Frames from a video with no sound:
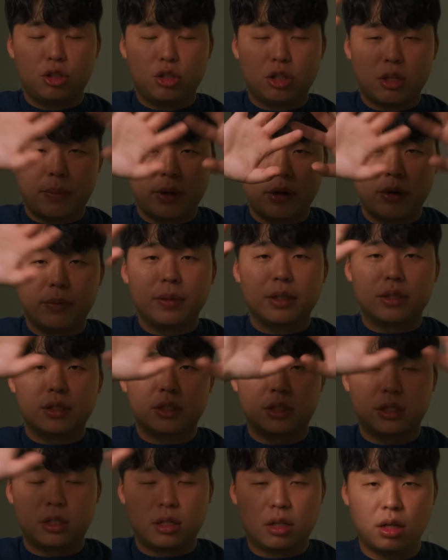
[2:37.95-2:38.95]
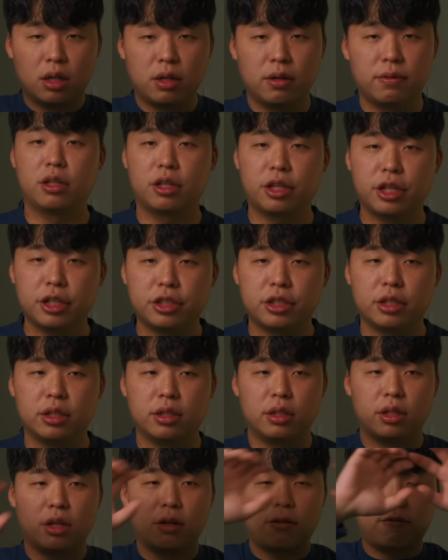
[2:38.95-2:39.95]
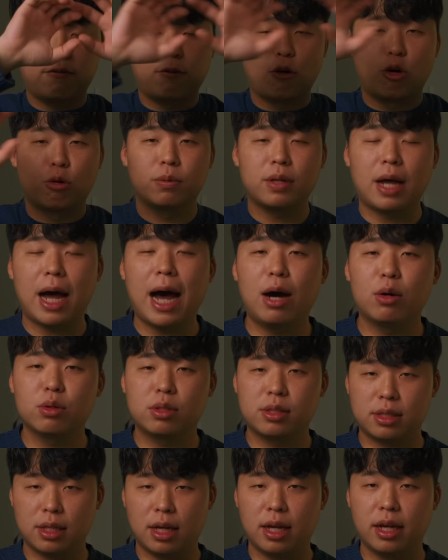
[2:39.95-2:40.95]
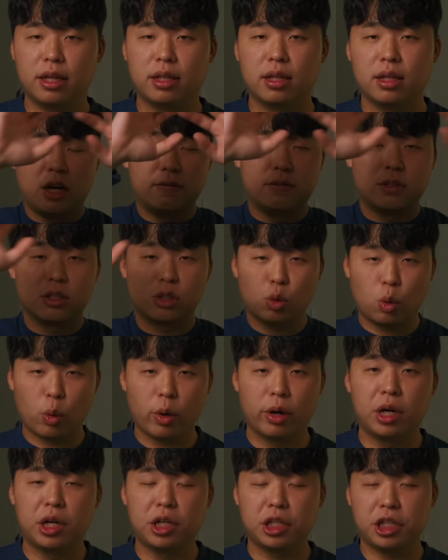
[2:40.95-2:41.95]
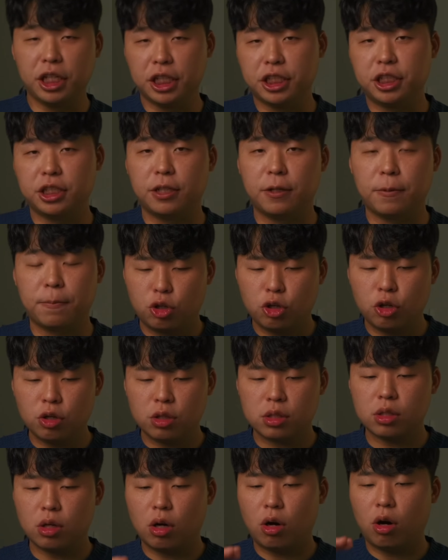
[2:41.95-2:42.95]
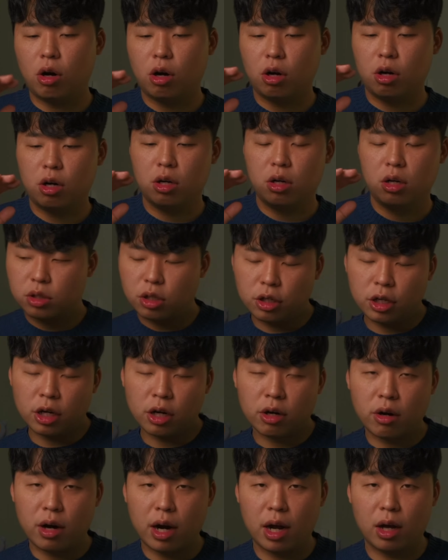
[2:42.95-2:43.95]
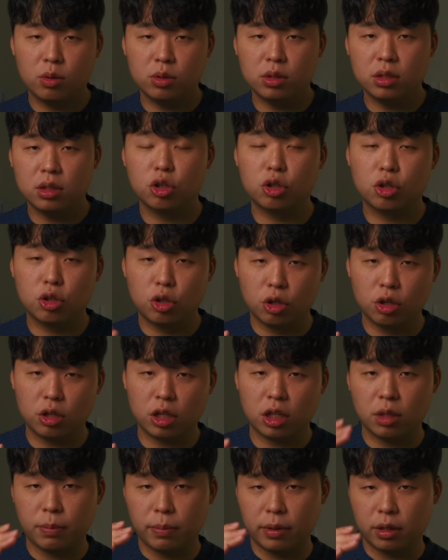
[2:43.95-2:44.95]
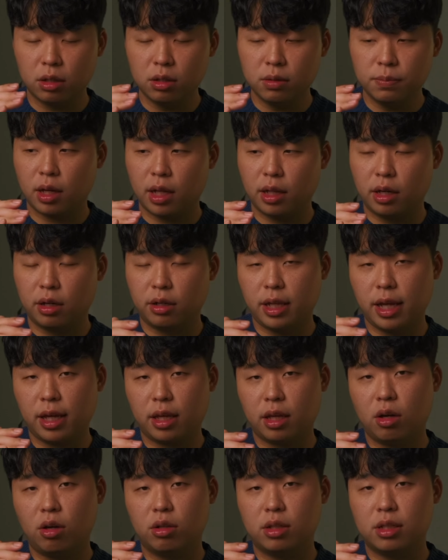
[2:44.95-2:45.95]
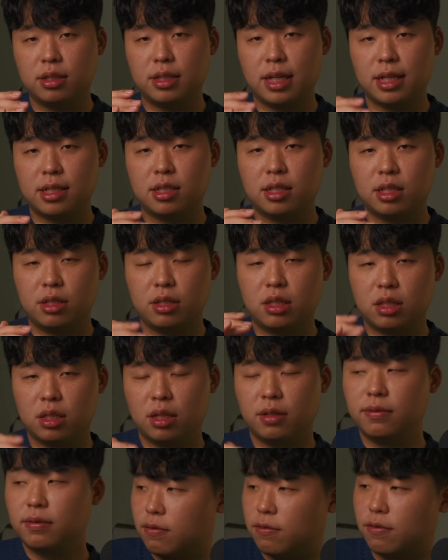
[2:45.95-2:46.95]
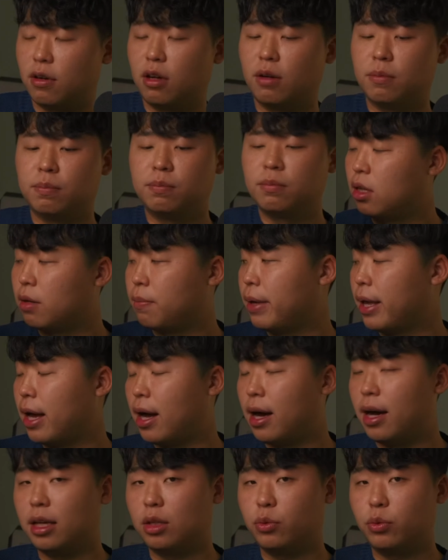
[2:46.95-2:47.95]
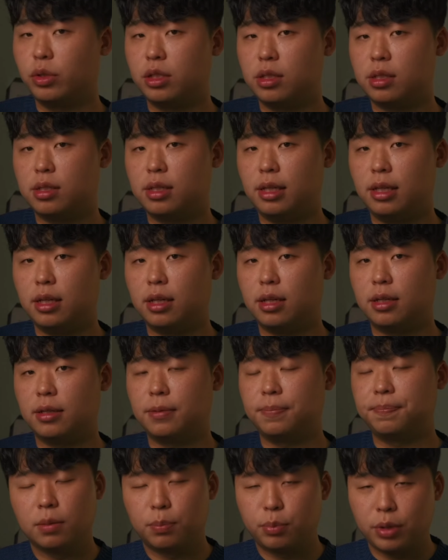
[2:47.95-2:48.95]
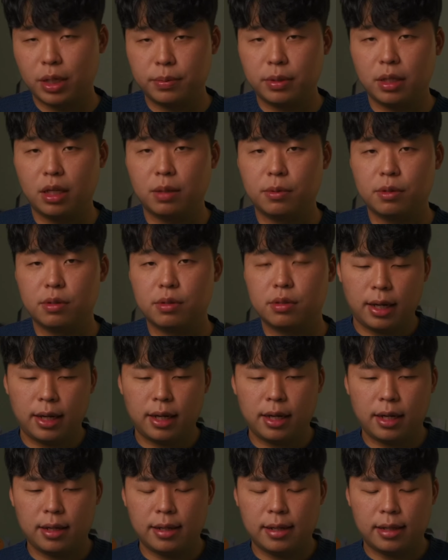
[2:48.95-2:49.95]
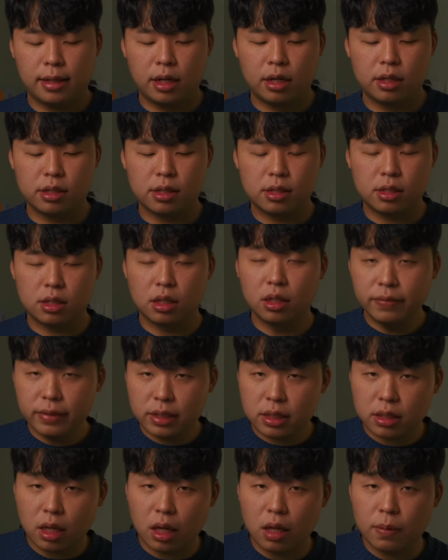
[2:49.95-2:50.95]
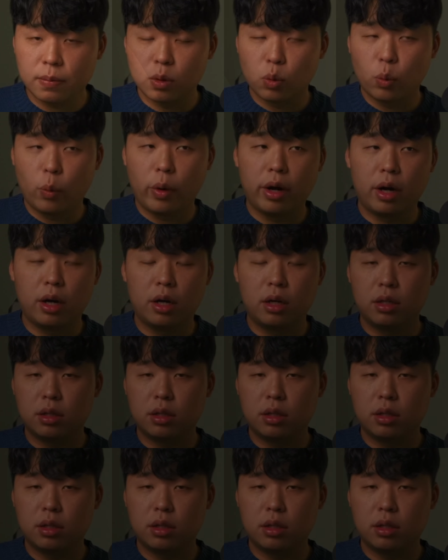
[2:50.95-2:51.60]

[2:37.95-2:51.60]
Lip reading: to the perimeter of the kitchen. They're formed outside of the square kitchen. Cooks are turning around to cook in the middle, and they're taking all this necessary stuff from their behind, which is the prep tables. And there's a service table where